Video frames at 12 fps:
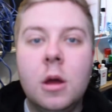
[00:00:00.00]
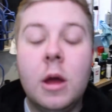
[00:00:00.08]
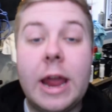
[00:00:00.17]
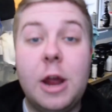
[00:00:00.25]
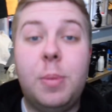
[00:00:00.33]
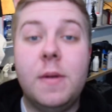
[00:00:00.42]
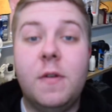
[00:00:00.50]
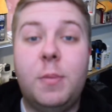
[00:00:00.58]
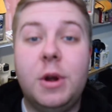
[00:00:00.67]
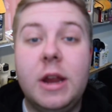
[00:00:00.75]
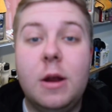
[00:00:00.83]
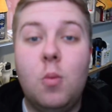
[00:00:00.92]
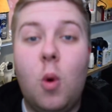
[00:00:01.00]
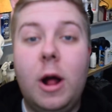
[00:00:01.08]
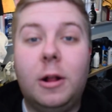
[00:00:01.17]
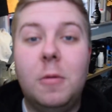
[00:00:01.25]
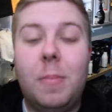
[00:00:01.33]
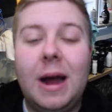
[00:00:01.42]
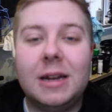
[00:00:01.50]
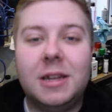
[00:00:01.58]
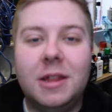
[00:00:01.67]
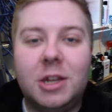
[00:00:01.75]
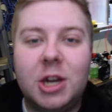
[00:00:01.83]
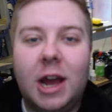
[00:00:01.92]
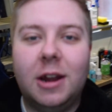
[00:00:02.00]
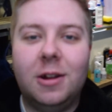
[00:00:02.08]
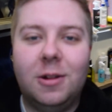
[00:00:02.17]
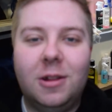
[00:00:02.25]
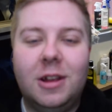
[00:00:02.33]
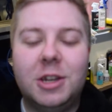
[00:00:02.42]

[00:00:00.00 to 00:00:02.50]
Hey up everybody and welcome back to the channel.